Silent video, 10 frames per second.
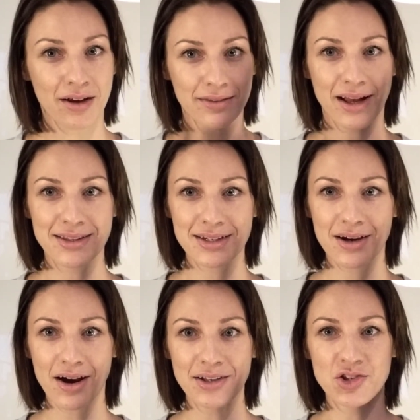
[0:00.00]
That's it,
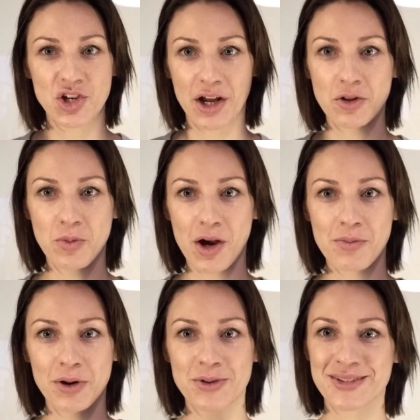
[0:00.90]
guys. Check out the blog
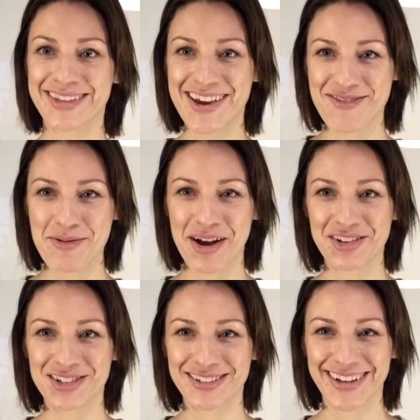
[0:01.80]
post. Thank you very
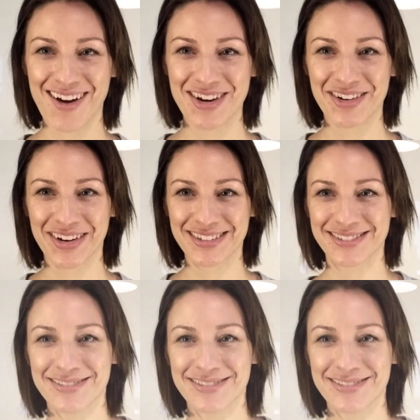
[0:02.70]
much. Have a good one.